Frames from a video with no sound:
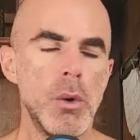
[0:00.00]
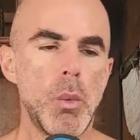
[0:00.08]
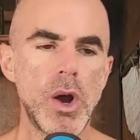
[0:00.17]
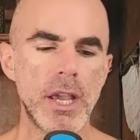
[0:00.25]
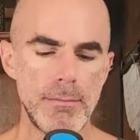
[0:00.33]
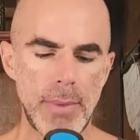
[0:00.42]

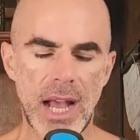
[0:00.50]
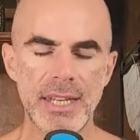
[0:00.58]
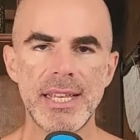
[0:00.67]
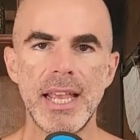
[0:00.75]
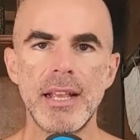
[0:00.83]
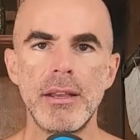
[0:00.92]
walking by
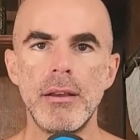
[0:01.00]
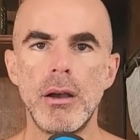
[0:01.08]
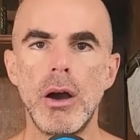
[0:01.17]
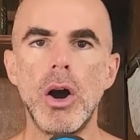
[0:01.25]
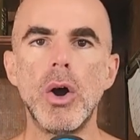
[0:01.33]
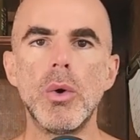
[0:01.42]
saying,
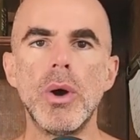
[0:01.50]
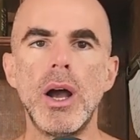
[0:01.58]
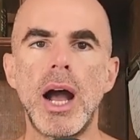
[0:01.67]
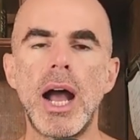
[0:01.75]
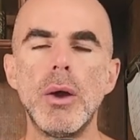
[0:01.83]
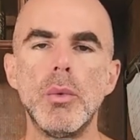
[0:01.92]

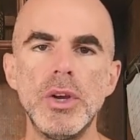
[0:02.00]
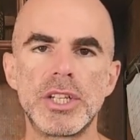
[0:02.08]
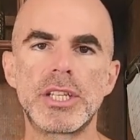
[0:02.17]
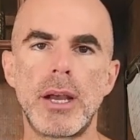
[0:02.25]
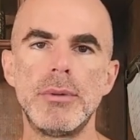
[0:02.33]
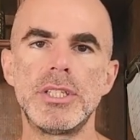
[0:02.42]
oh, I
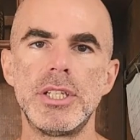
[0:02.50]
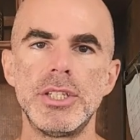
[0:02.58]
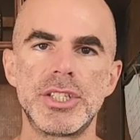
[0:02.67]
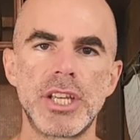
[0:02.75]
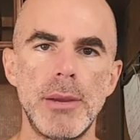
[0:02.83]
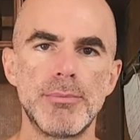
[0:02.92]
wish I was in
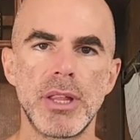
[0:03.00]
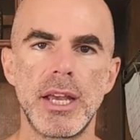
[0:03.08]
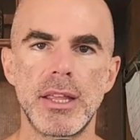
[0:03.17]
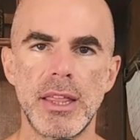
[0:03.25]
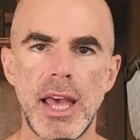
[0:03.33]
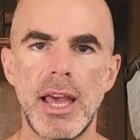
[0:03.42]
shape
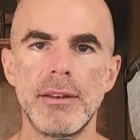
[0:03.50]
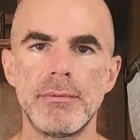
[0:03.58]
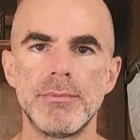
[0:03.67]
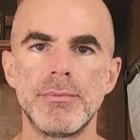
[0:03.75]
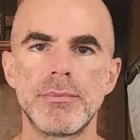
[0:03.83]
like that.